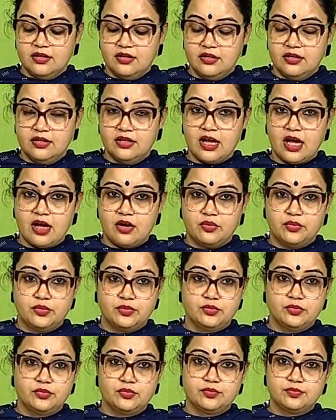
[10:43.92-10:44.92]
Now,
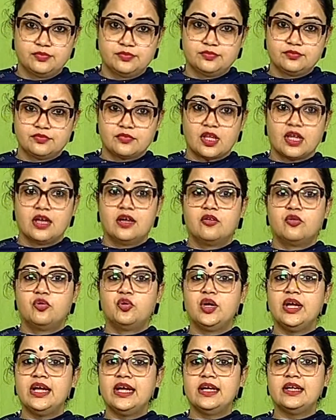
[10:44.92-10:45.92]

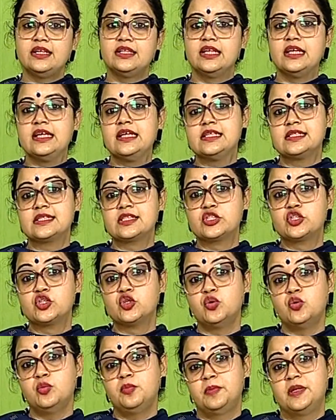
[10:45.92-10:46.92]
read these
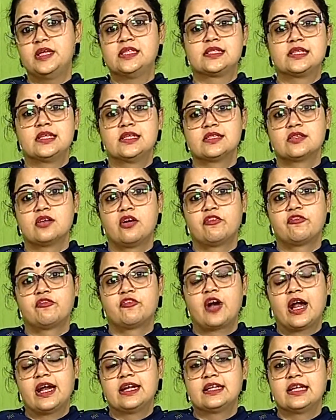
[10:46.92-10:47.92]
2 pieces of
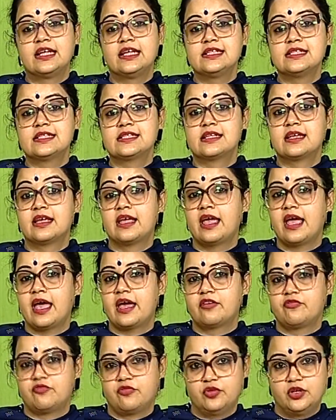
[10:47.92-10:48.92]
writings
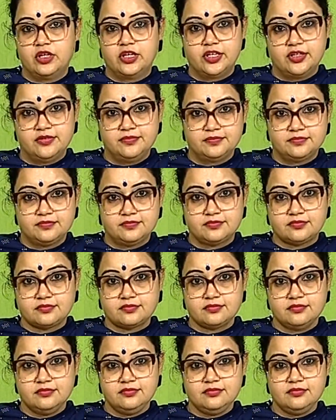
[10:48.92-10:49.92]
carefully.
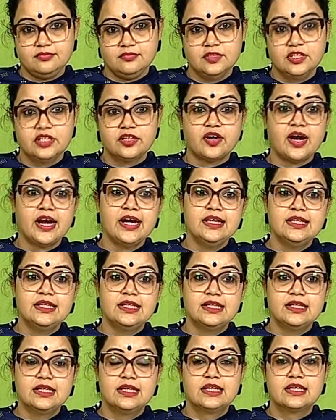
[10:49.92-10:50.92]
Read
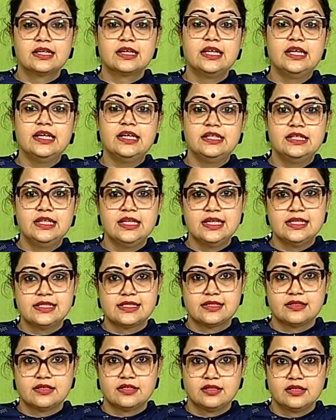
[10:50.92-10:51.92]
these
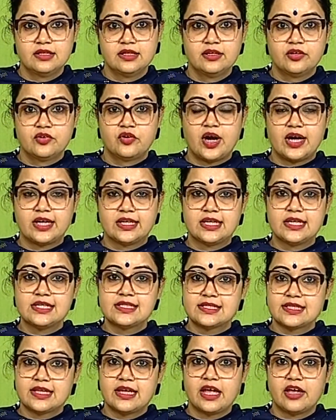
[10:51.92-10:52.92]
writings
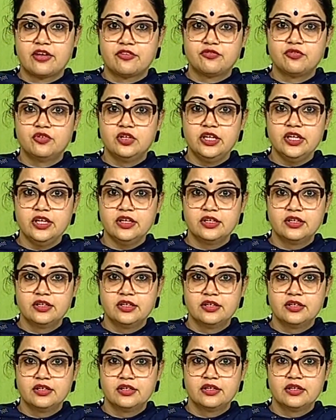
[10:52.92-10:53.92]
carefully
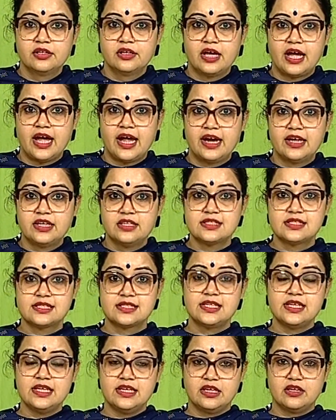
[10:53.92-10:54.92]
and
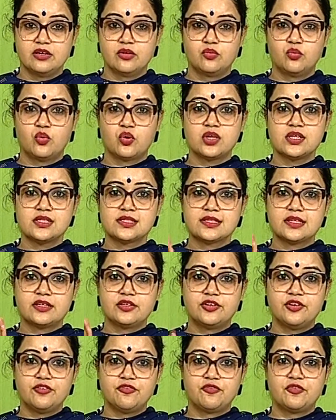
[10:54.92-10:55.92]
see what is the
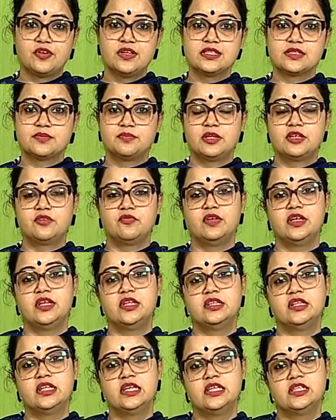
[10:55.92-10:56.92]
difference between
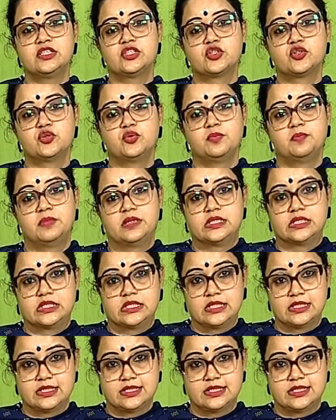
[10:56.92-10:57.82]
these 2 pieces.